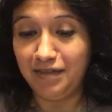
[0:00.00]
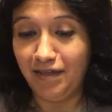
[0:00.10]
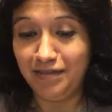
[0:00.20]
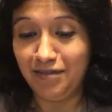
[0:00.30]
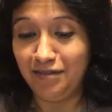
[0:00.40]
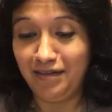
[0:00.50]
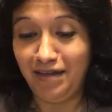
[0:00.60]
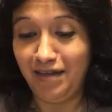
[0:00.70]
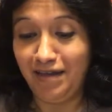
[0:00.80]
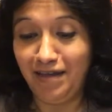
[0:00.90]
Yeah, I still
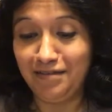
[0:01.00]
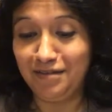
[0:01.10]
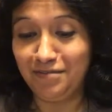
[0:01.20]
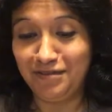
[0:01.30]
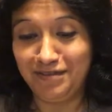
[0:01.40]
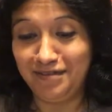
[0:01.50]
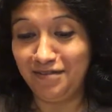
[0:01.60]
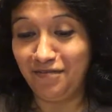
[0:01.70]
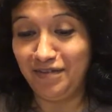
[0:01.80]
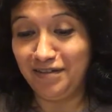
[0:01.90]
can't. I have some still sitting in
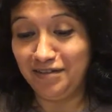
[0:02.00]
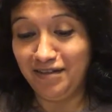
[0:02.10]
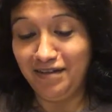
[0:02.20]
the fridge.